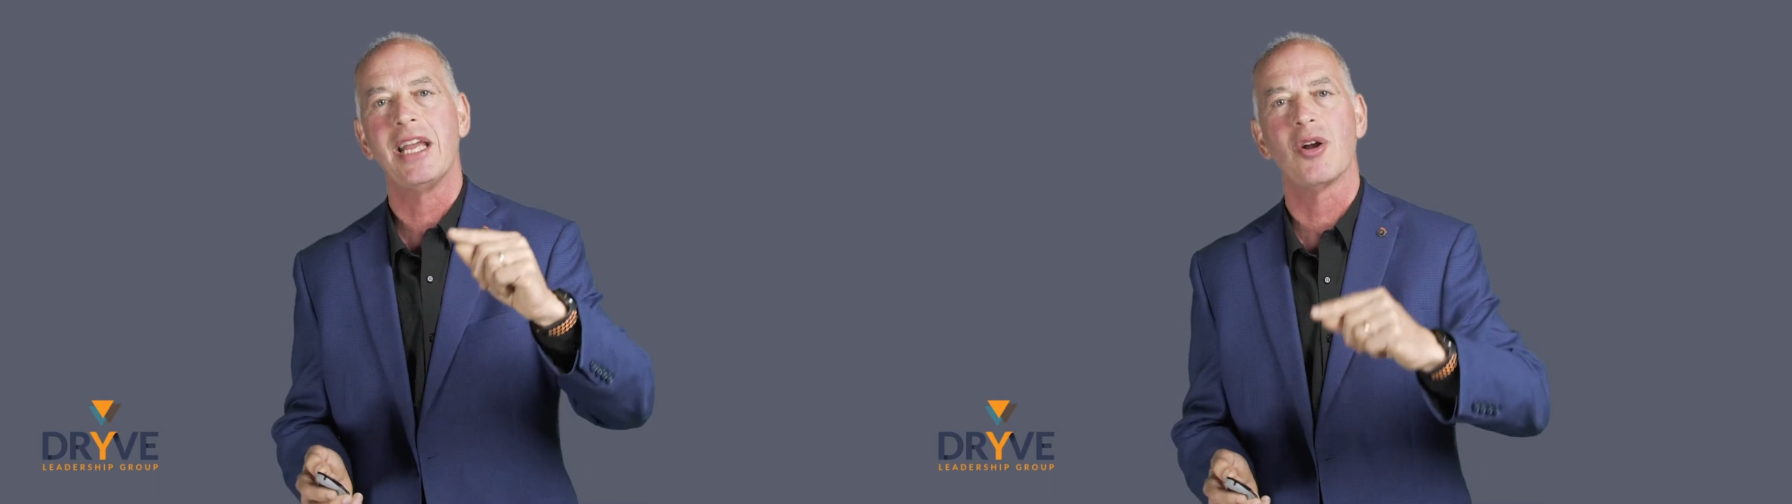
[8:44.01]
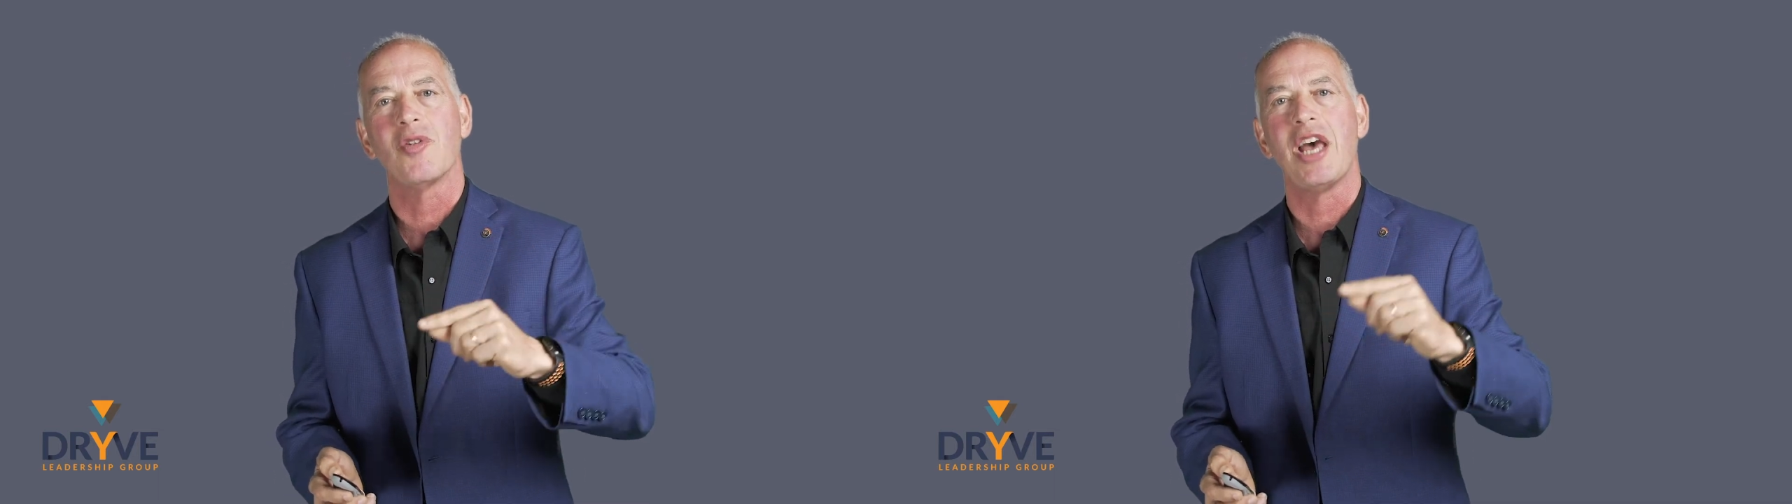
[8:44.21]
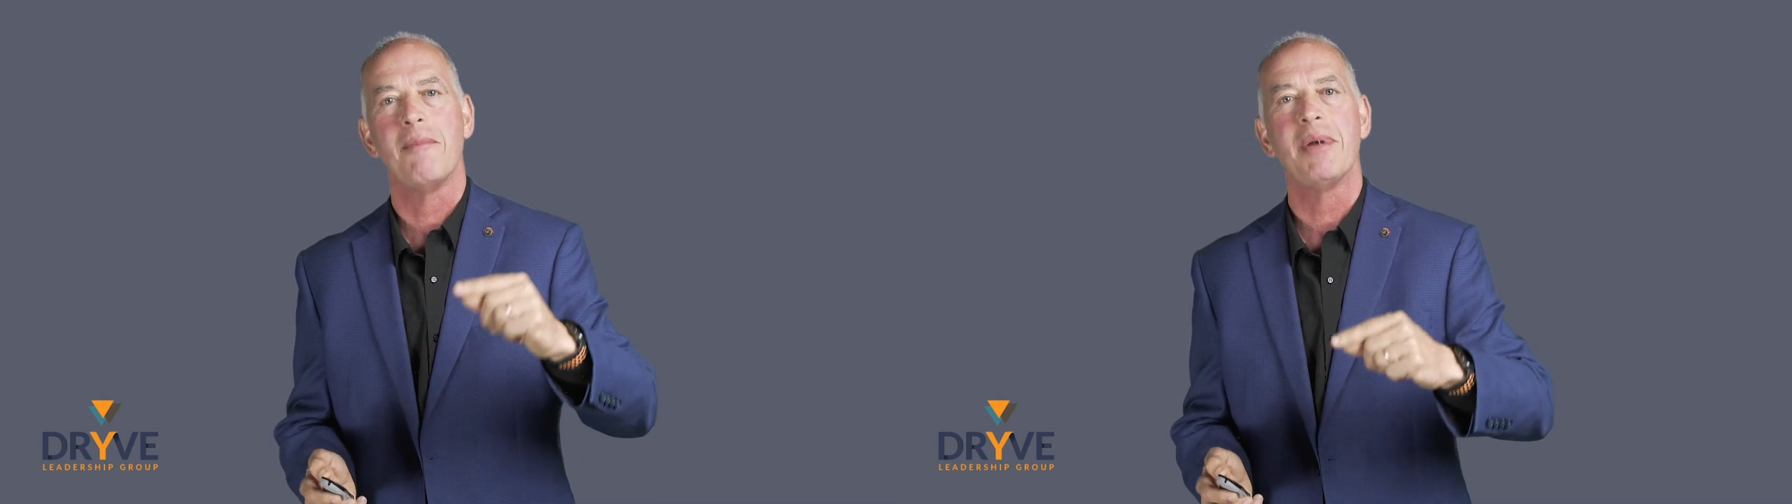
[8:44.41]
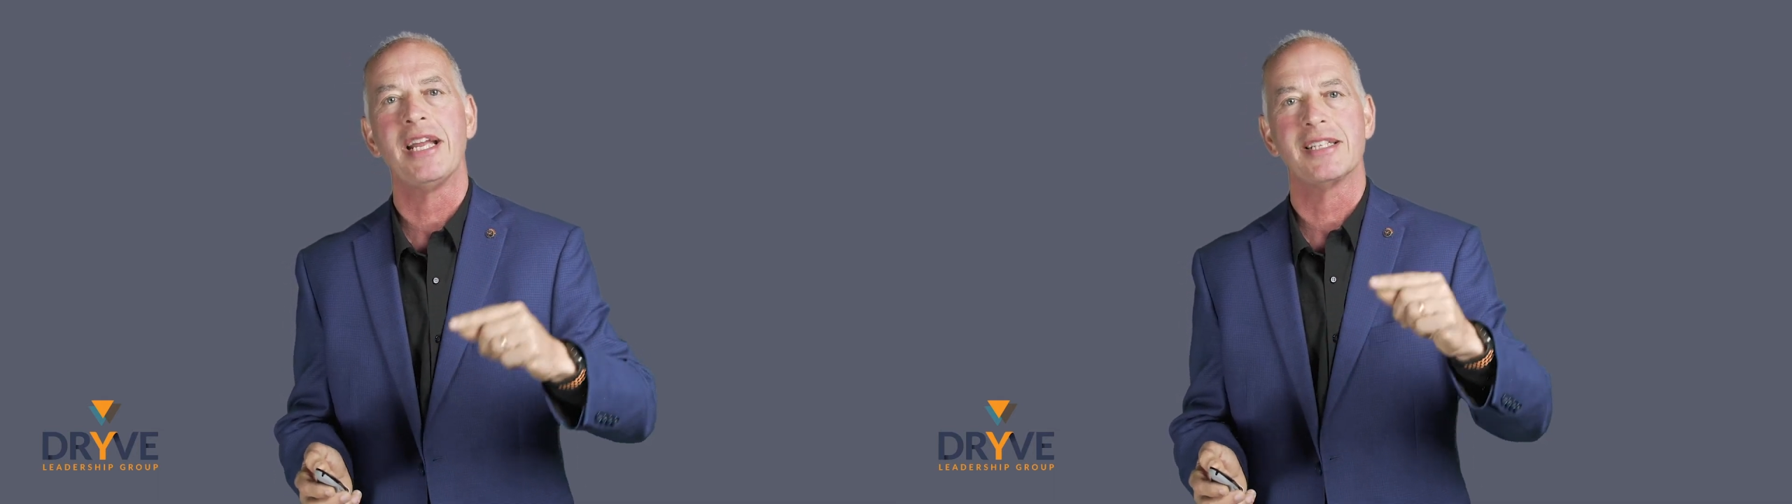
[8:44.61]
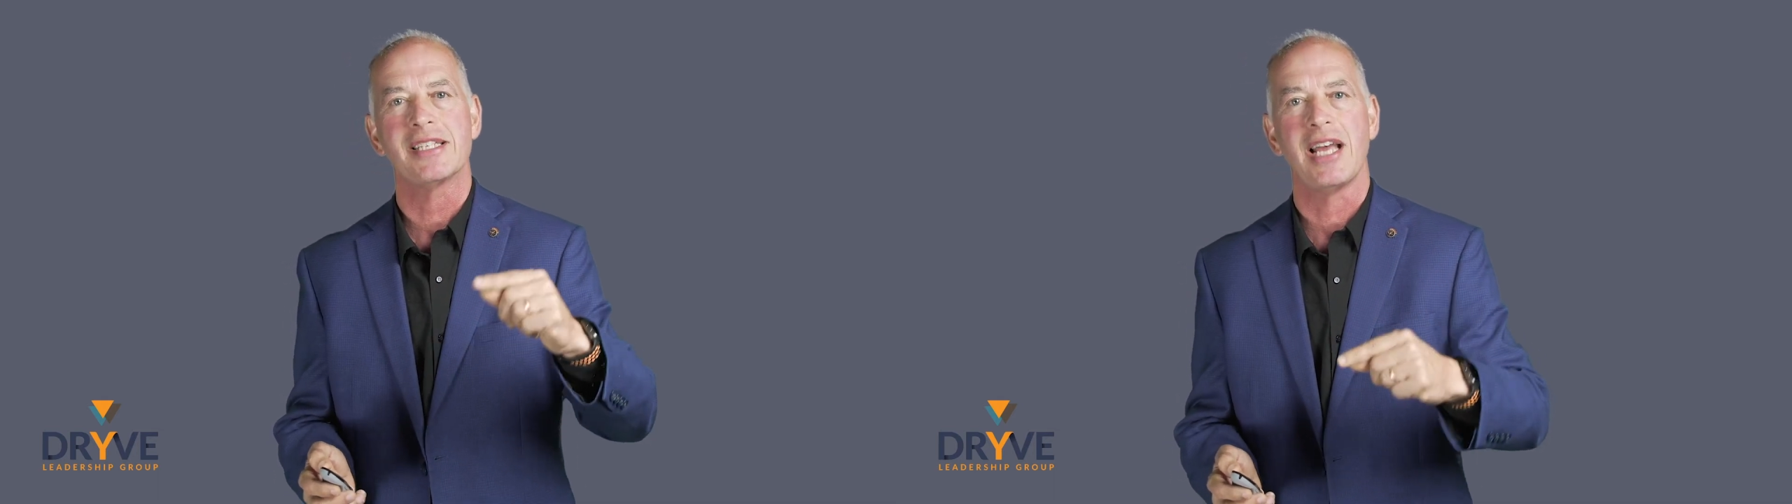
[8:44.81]
hear that
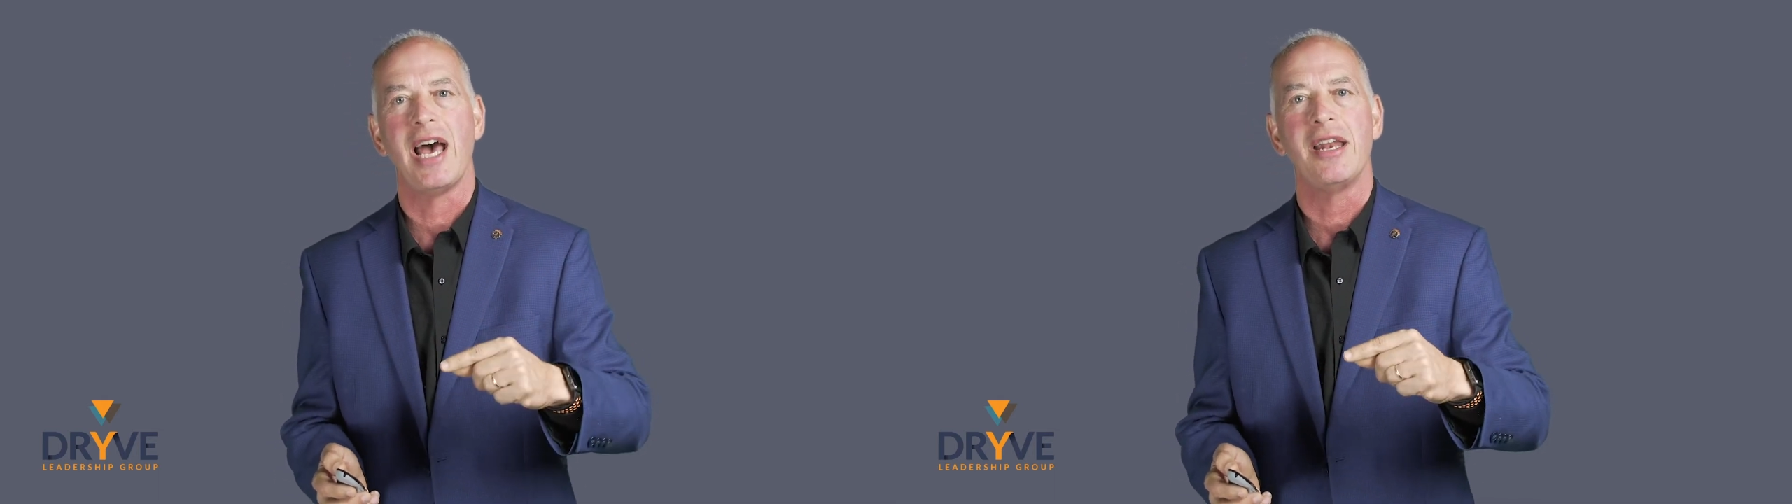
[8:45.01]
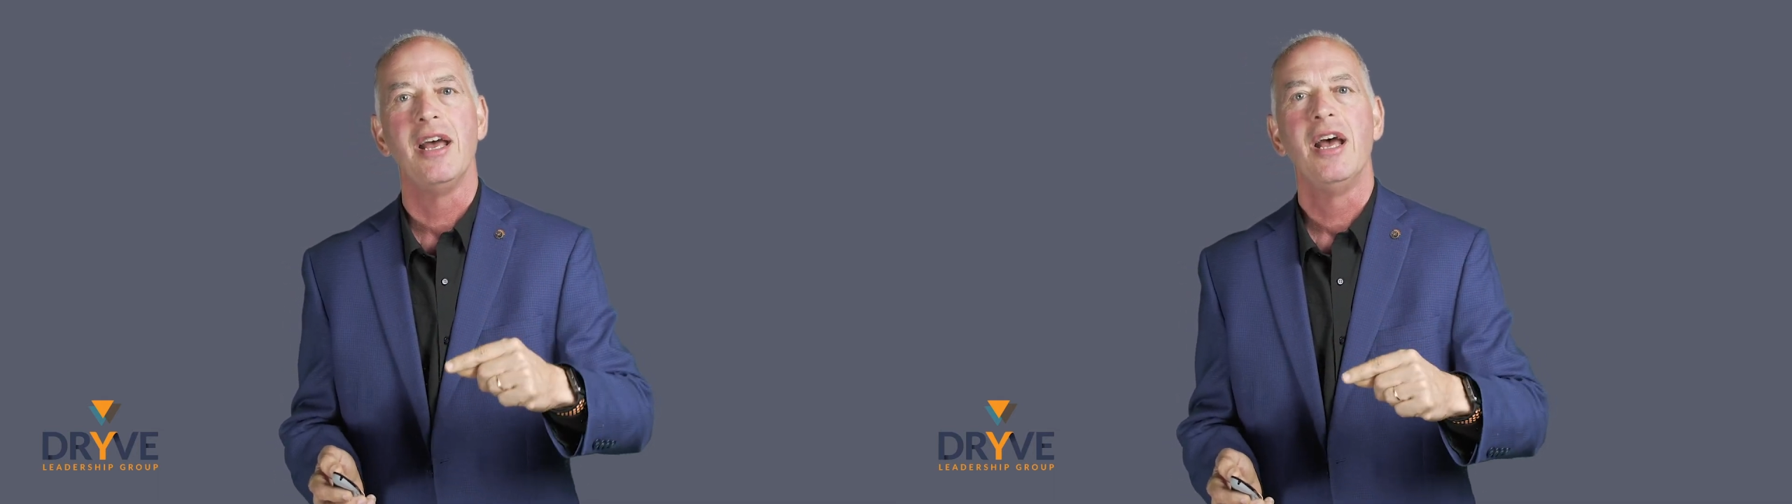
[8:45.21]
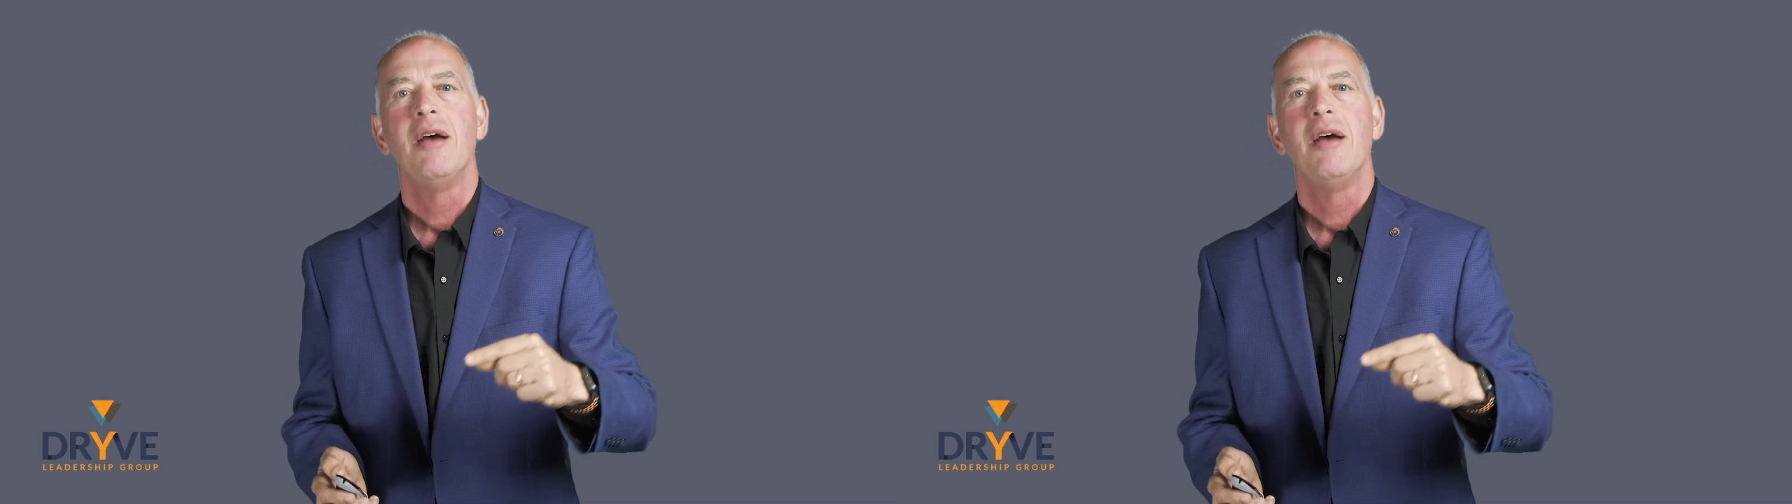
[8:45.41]
being said,